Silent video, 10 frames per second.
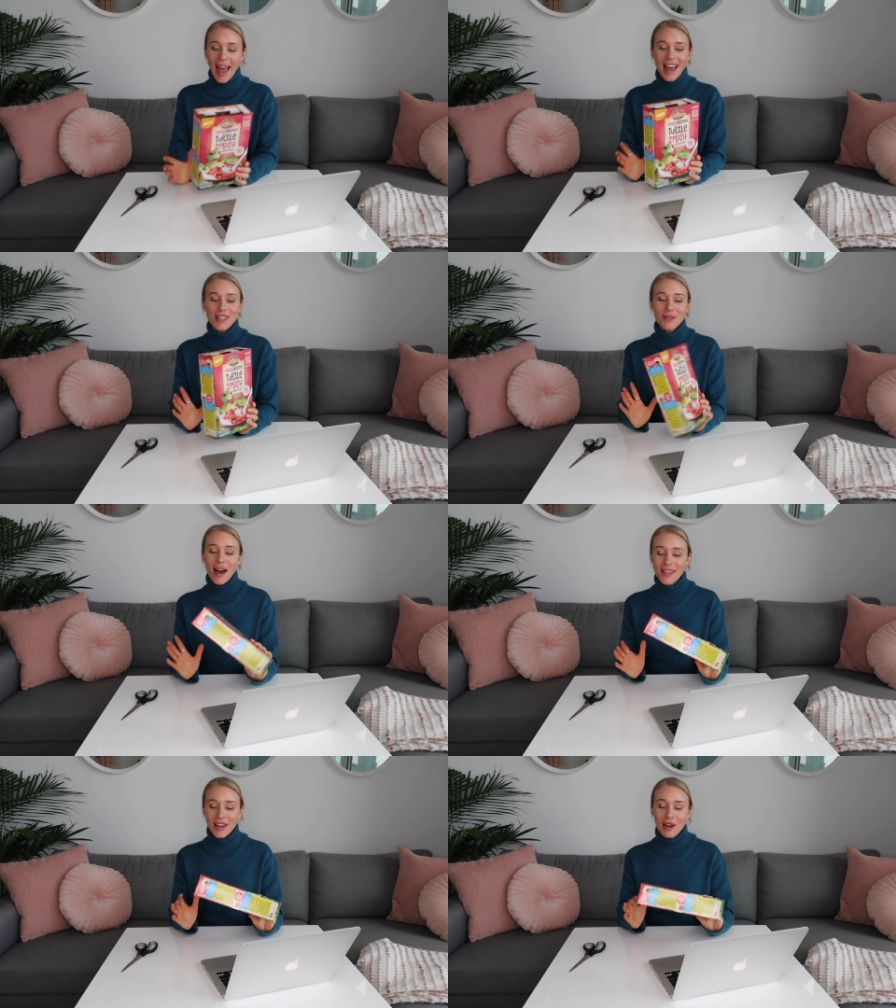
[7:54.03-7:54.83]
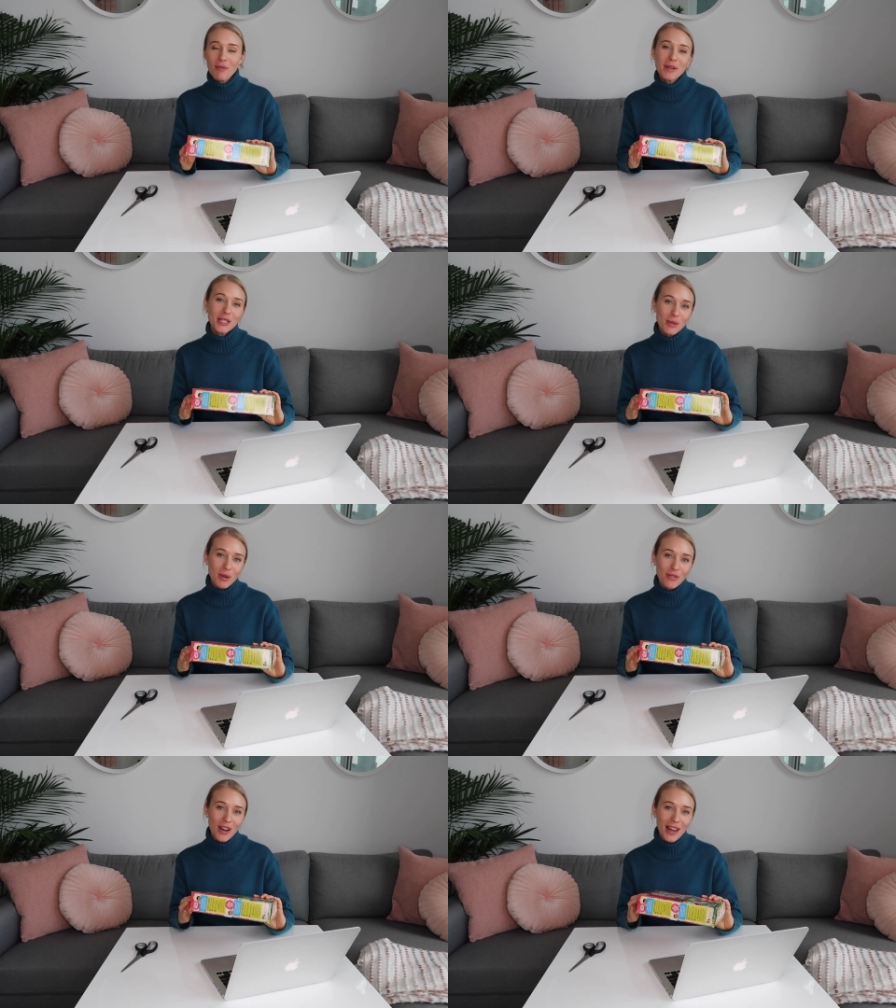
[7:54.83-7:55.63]
And so I thought it would be
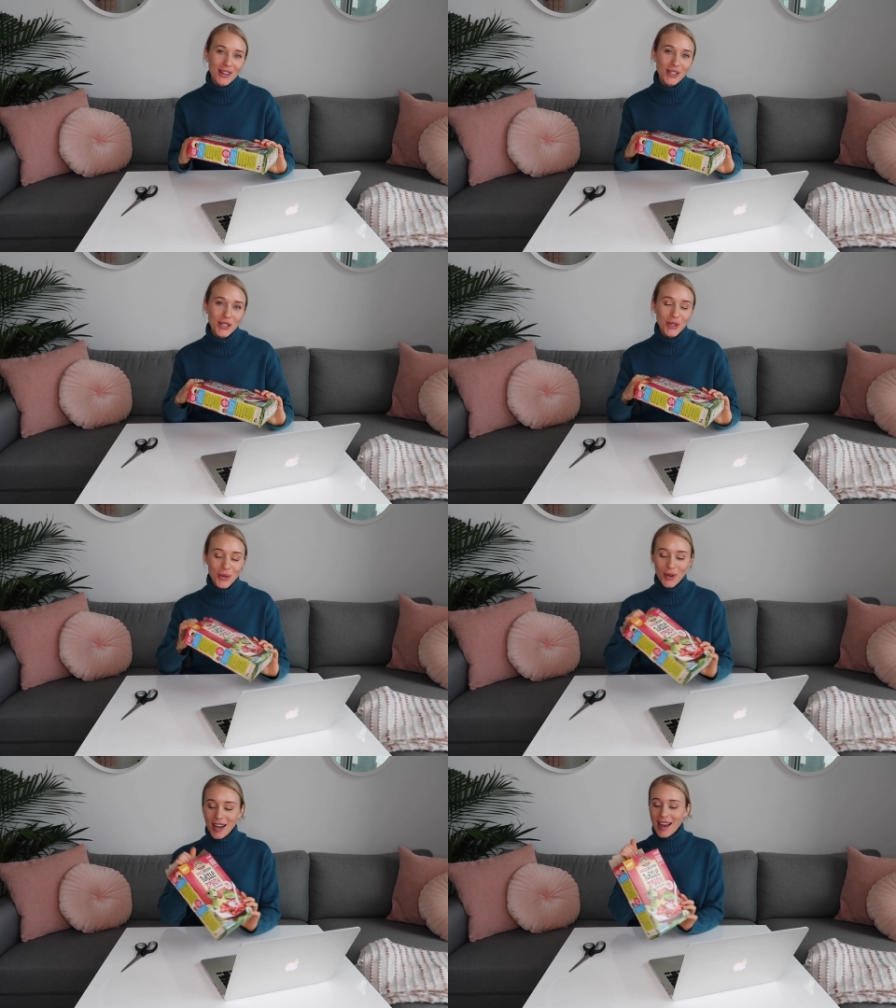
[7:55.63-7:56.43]
super fun to